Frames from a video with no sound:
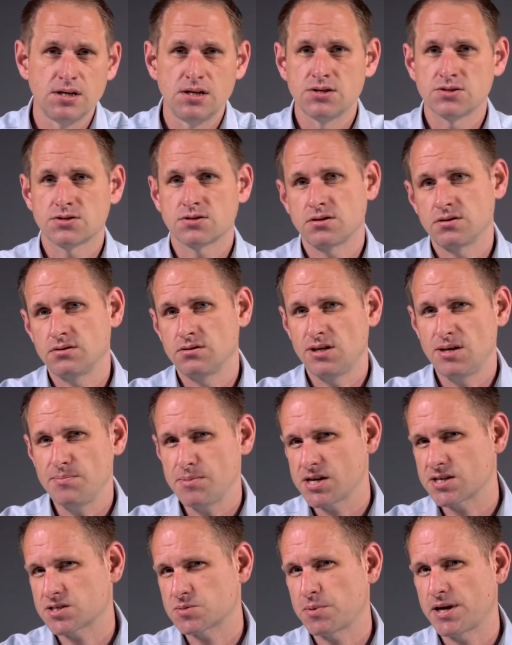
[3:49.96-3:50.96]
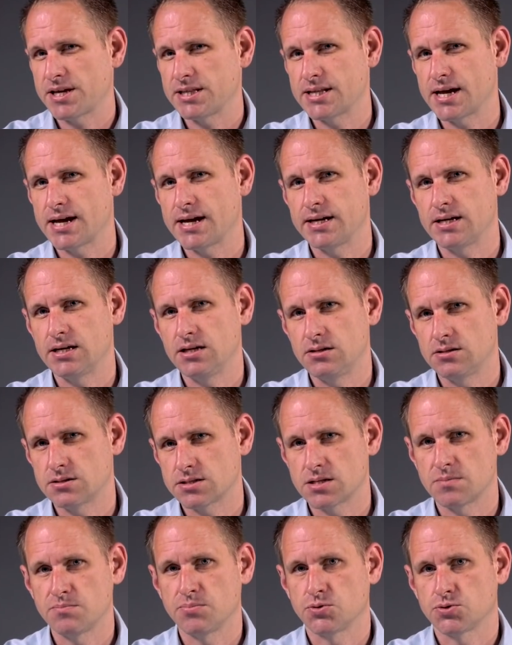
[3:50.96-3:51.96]
So let me explain that in
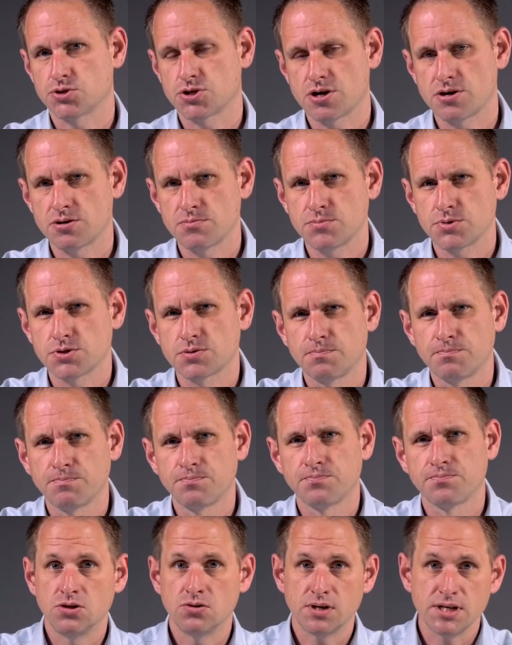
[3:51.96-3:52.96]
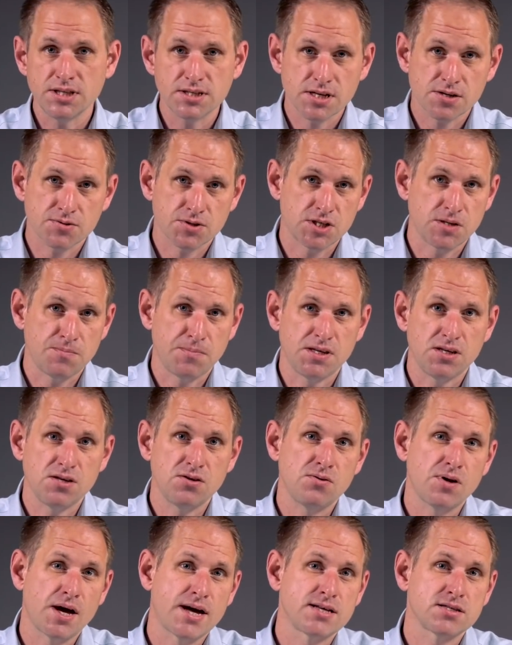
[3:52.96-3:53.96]
simple terms. Your Intel
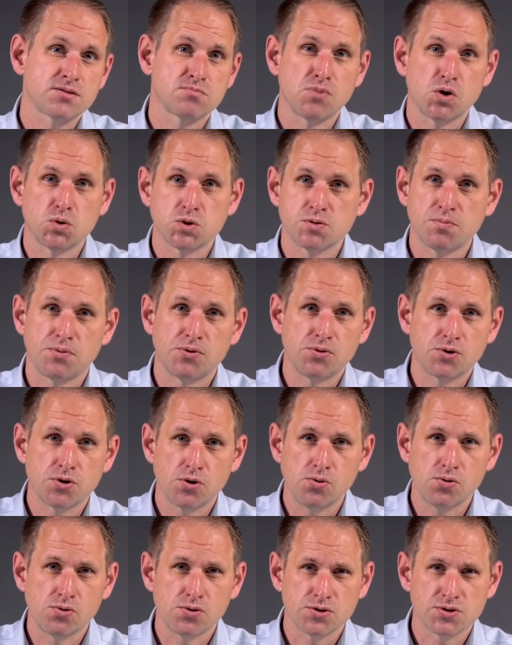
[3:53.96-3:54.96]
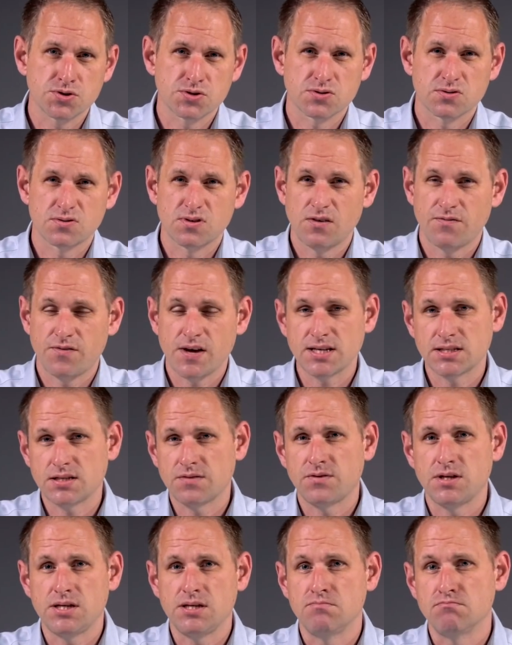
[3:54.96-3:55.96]
CPU has multiple cores,
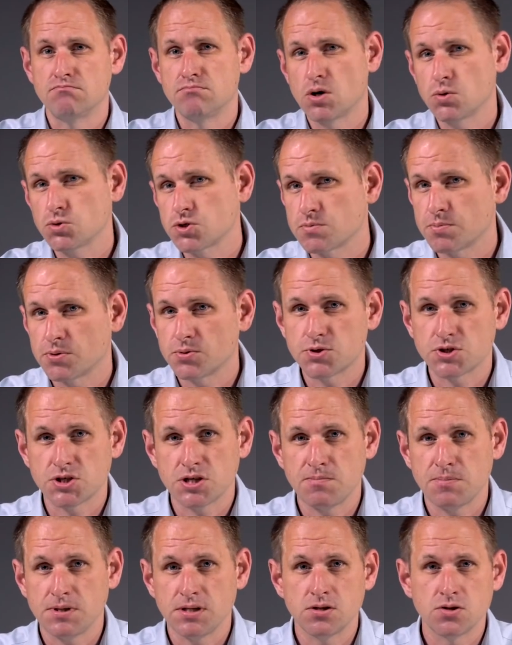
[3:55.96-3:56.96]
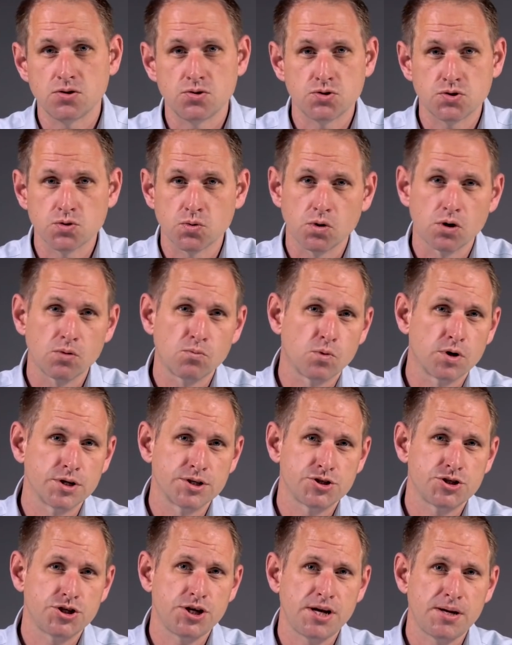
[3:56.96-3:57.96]
effectively multiple CPUs all on
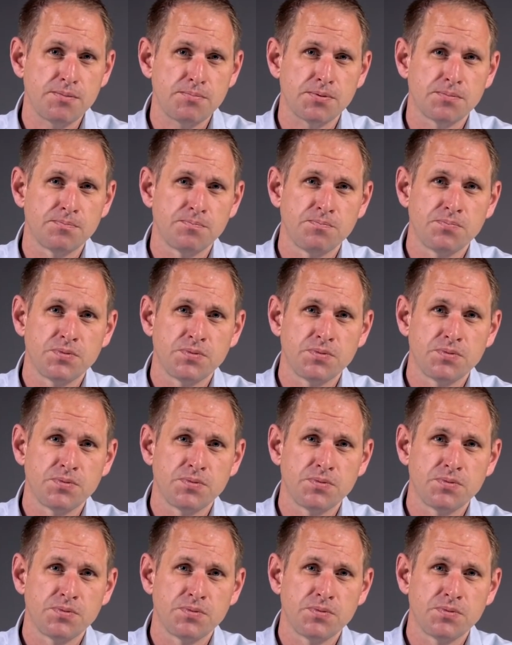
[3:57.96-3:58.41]
one chip.